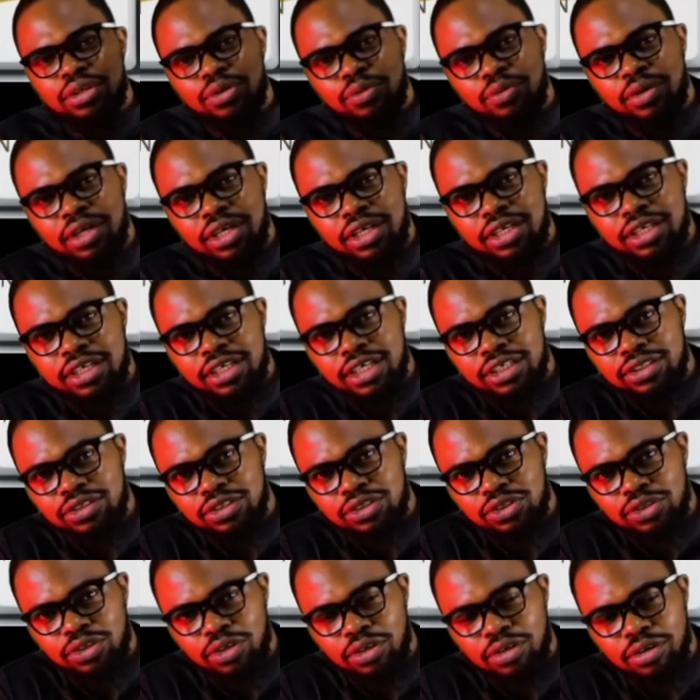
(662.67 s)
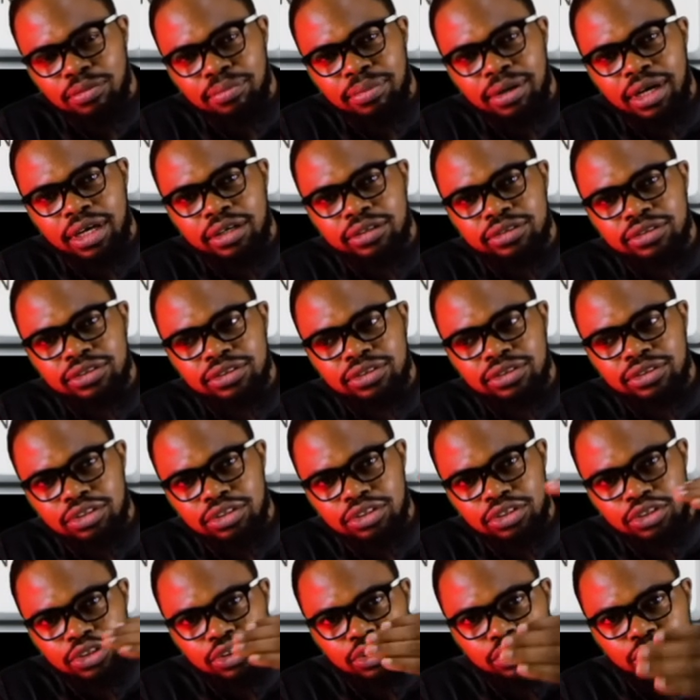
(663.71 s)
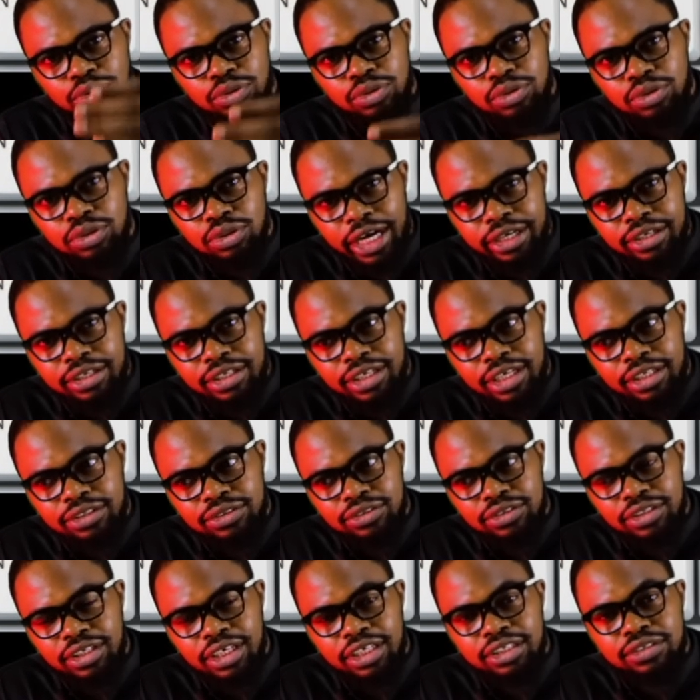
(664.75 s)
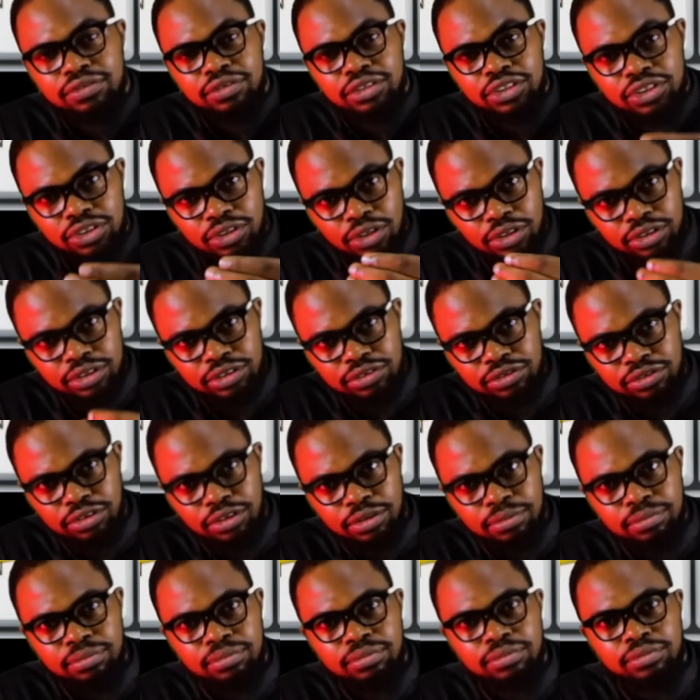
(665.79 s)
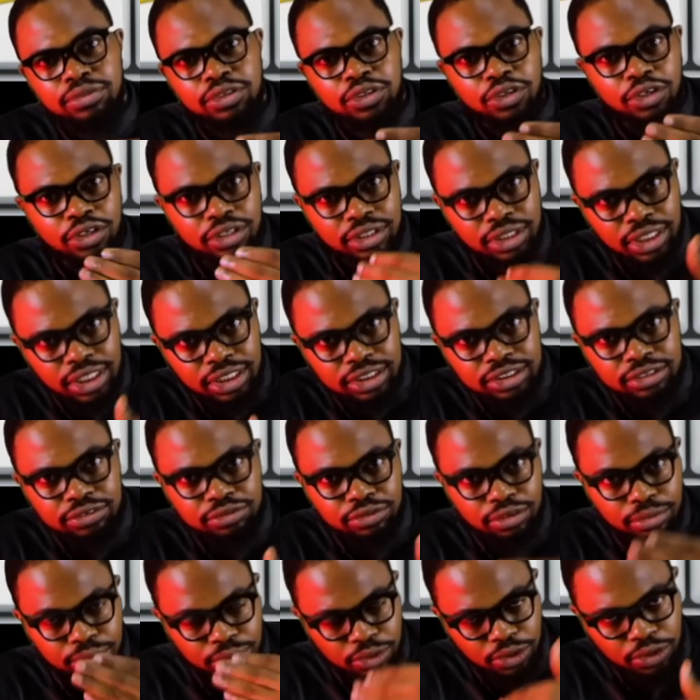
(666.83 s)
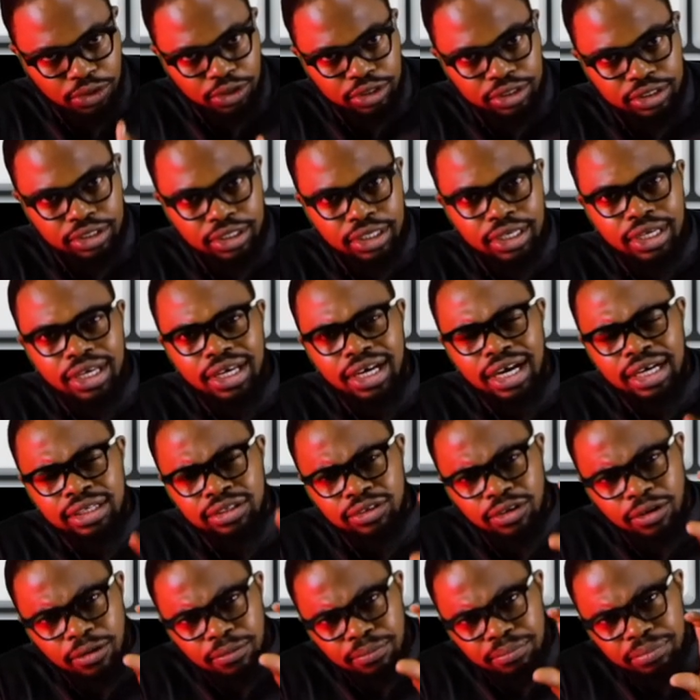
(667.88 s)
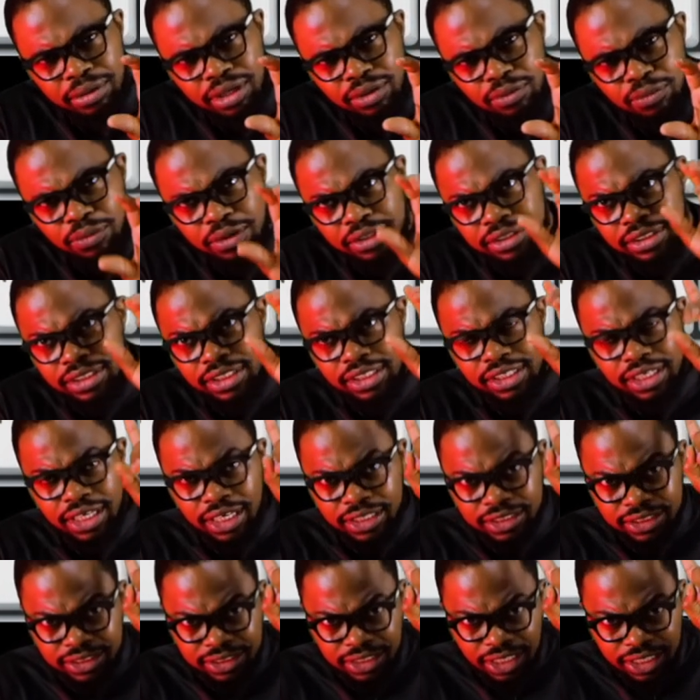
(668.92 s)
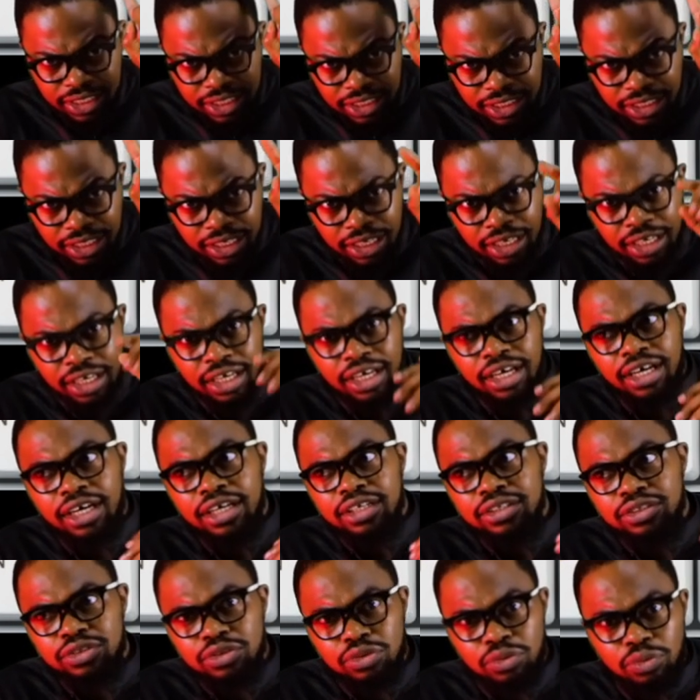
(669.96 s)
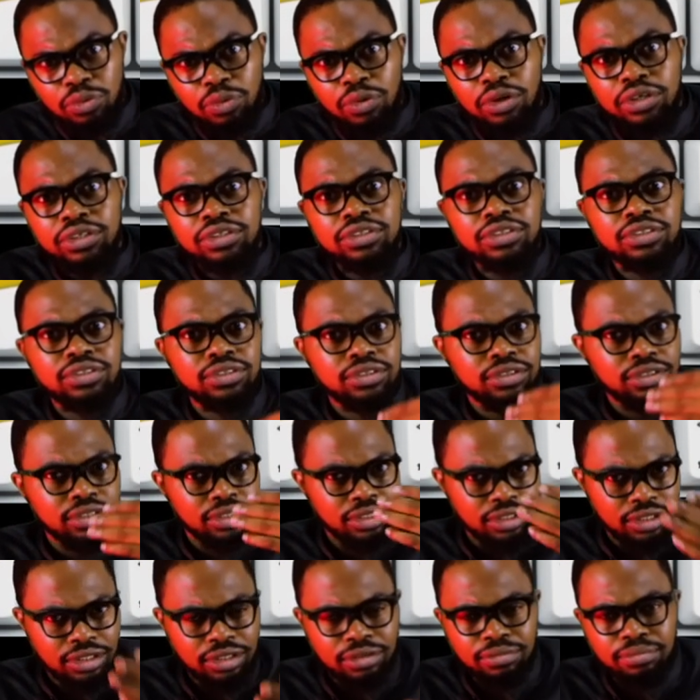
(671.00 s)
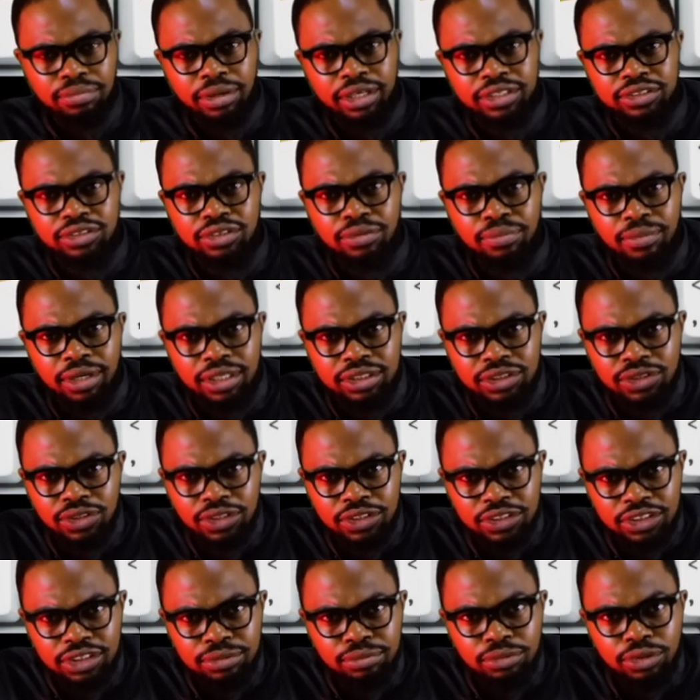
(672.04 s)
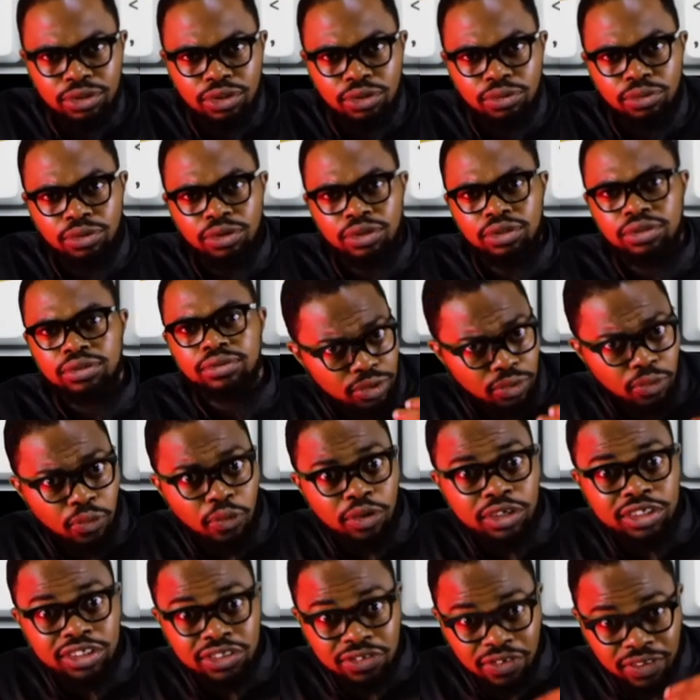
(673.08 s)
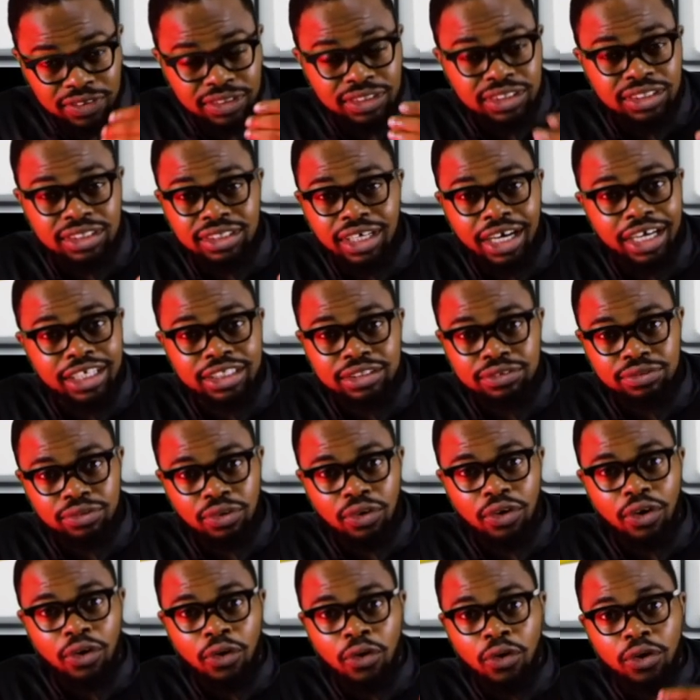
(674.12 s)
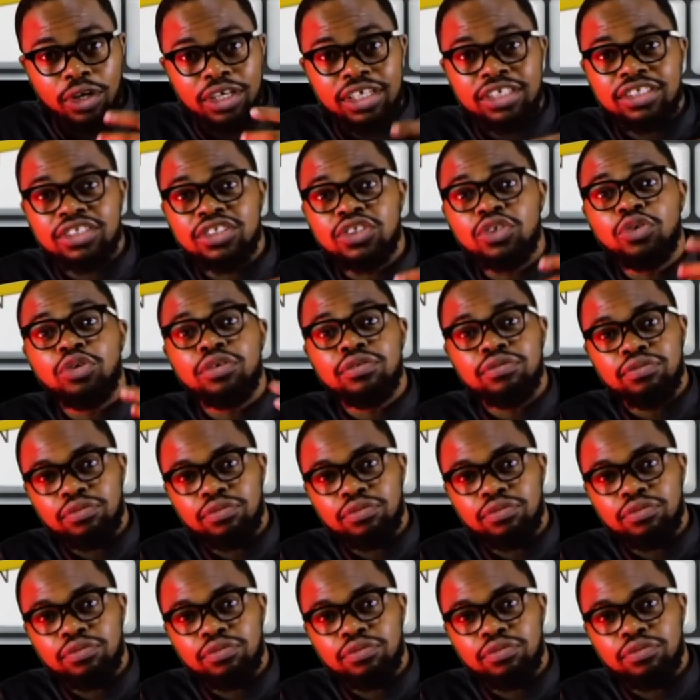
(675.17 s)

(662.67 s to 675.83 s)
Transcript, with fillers: the way he gets to talk about you, how you get to get results from your needs from God. And compare what he has said here to what Pastor Matthew Ashimolowo was criticized for or is known